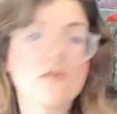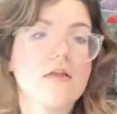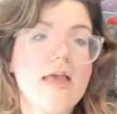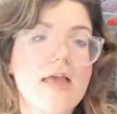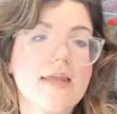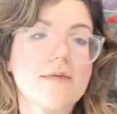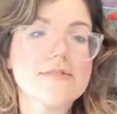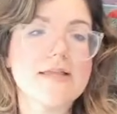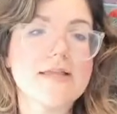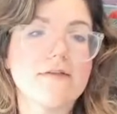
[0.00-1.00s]
And I was
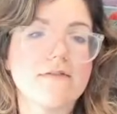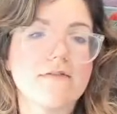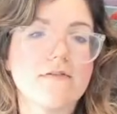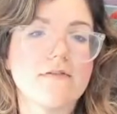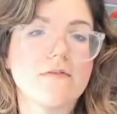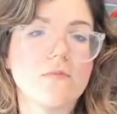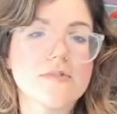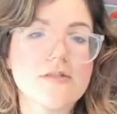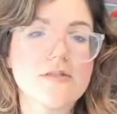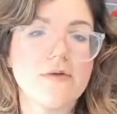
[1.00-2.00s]
like,
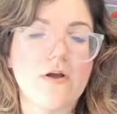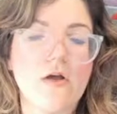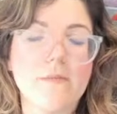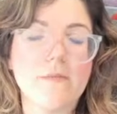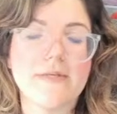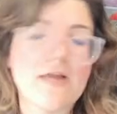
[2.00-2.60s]
what's going on? But now